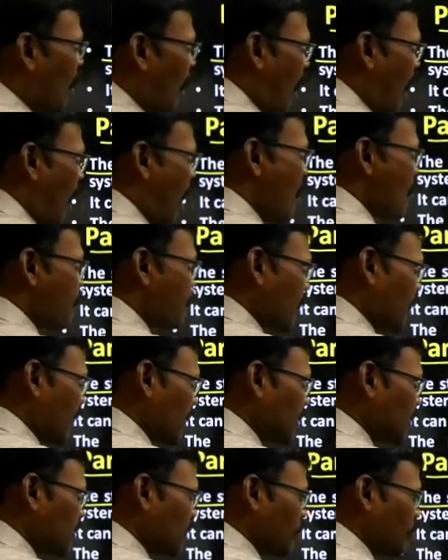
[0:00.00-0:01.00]
of
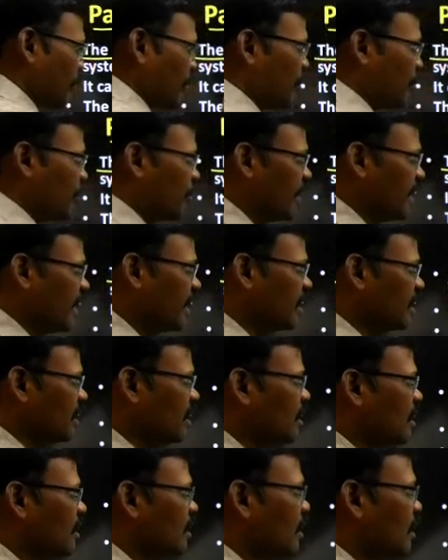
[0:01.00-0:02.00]
custom union
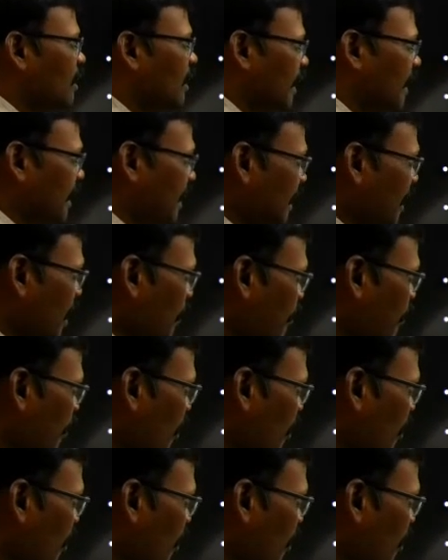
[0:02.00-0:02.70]
in a